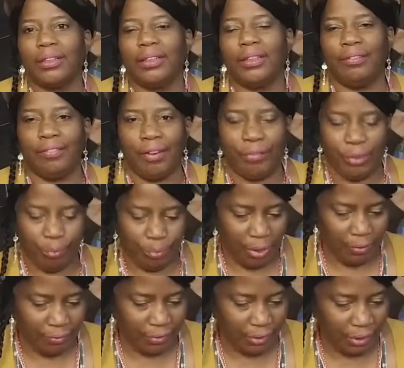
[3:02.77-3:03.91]
in the Veve
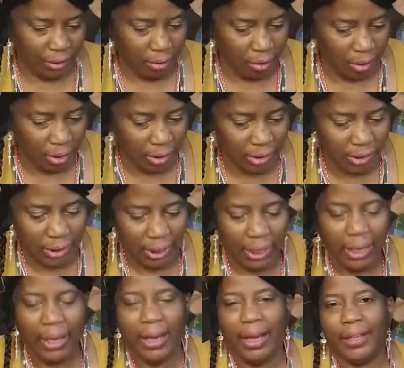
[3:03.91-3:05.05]
Prophecy Cards.
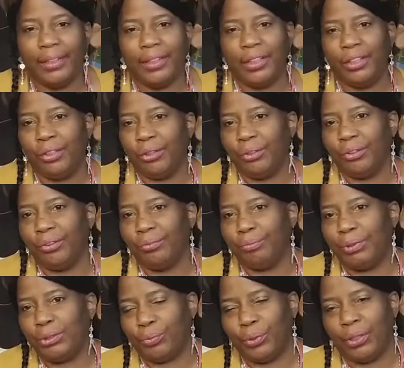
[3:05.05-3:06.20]
And here
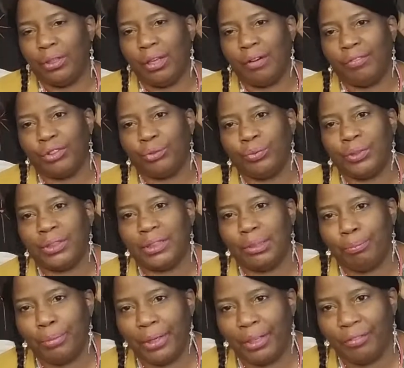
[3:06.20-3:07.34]
between lovers we see
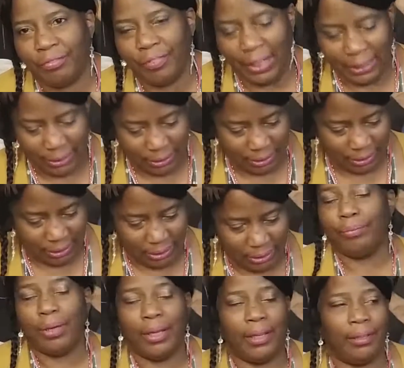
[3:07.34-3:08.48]
big fights.
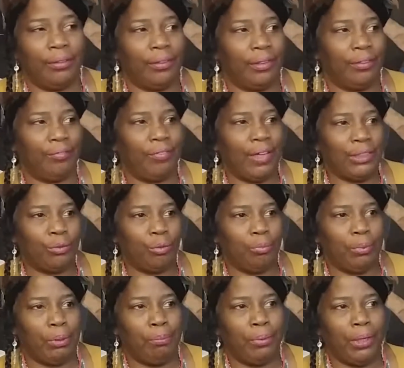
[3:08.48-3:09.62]
And the fights will
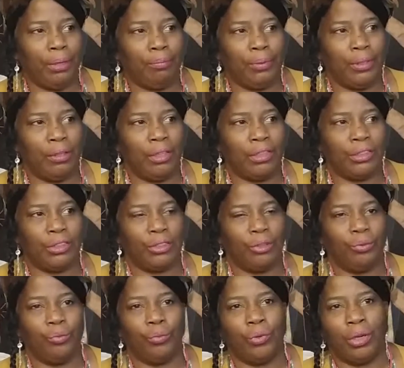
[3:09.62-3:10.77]
be big because
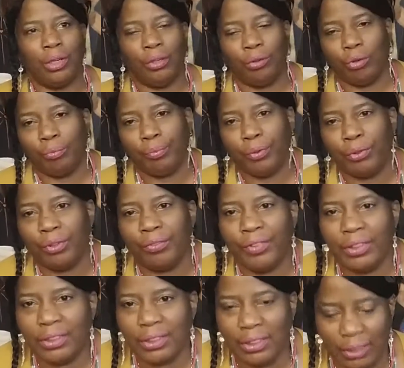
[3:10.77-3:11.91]
one or both of
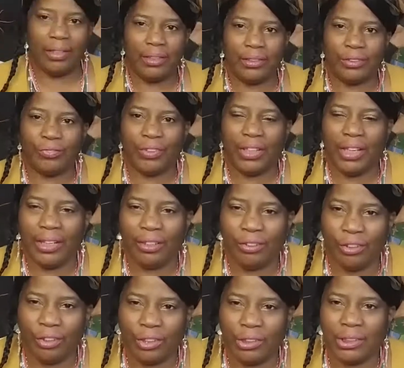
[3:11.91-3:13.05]
us is forgetting the
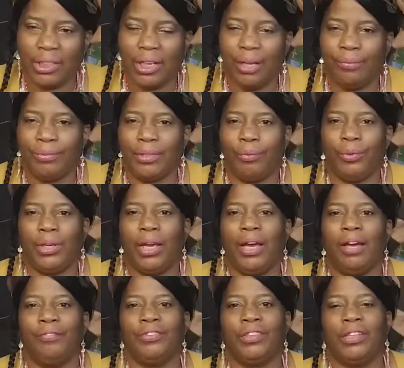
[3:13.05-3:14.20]
good times that we
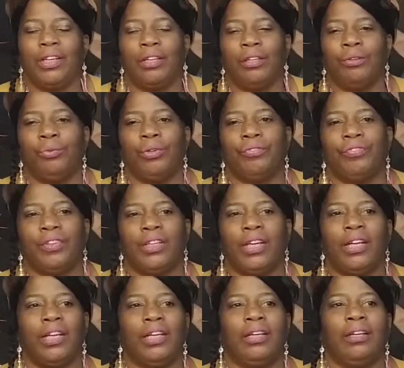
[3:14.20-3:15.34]
have together. We're
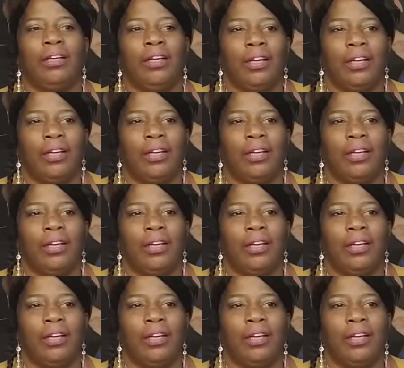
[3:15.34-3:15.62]
forgetting